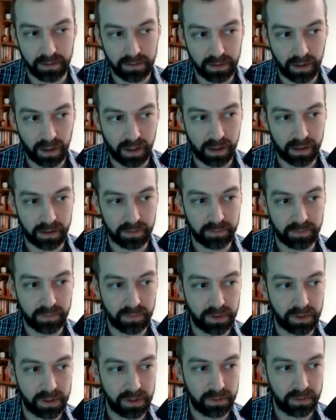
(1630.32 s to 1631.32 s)

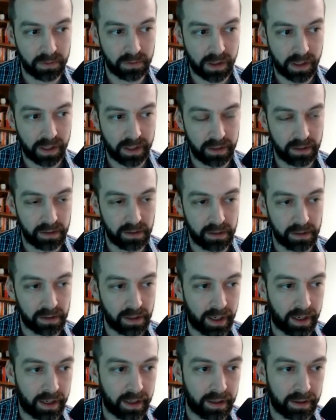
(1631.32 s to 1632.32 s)
Do you want
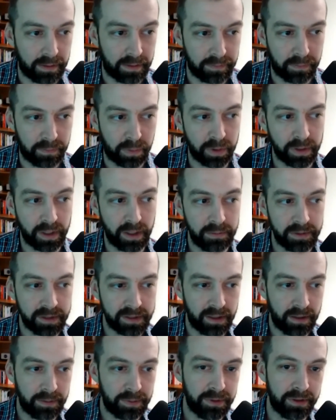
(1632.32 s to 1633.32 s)
a board game
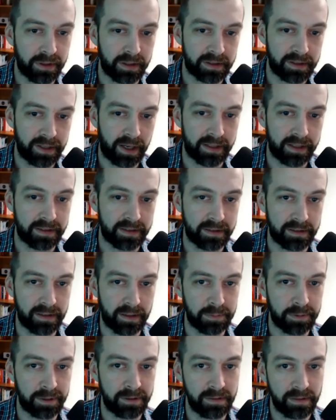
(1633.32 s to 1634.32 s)
example or a SAS
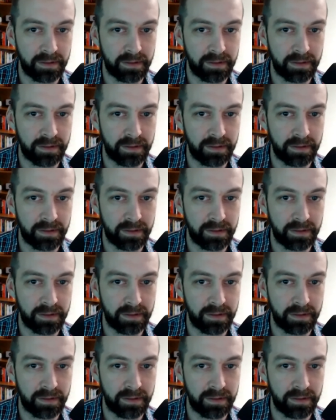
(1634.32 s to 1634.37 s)
example?